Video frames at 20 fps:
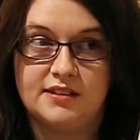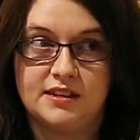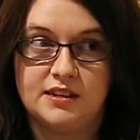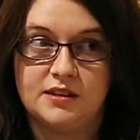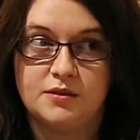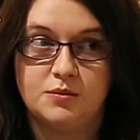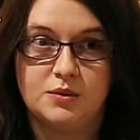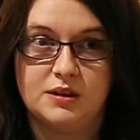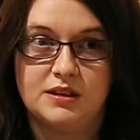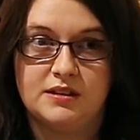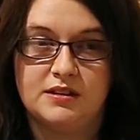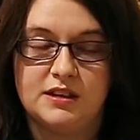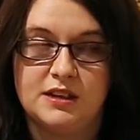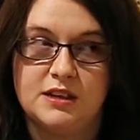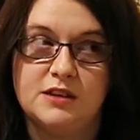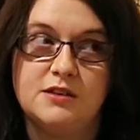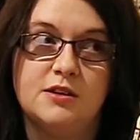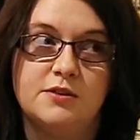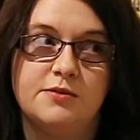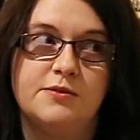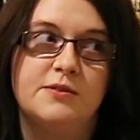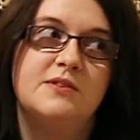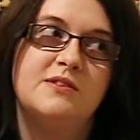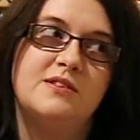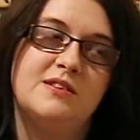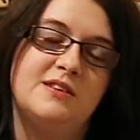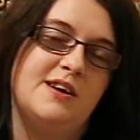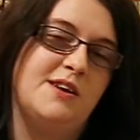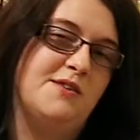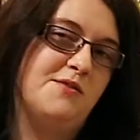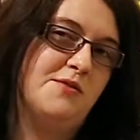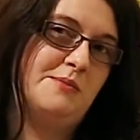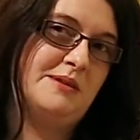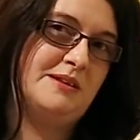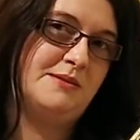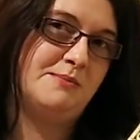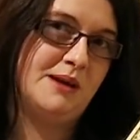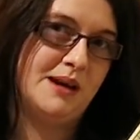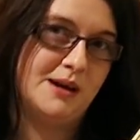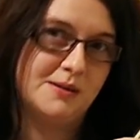and it went enough on sale for me
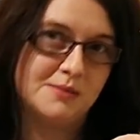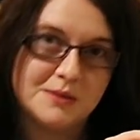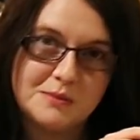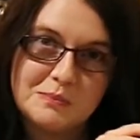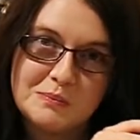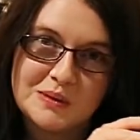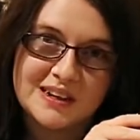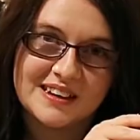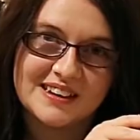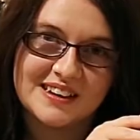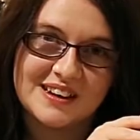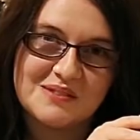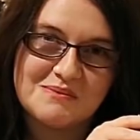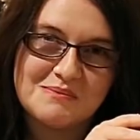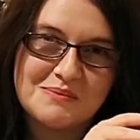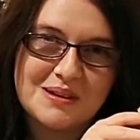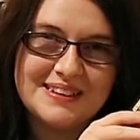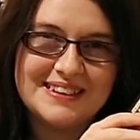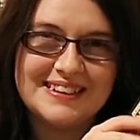to be happy to pick it up.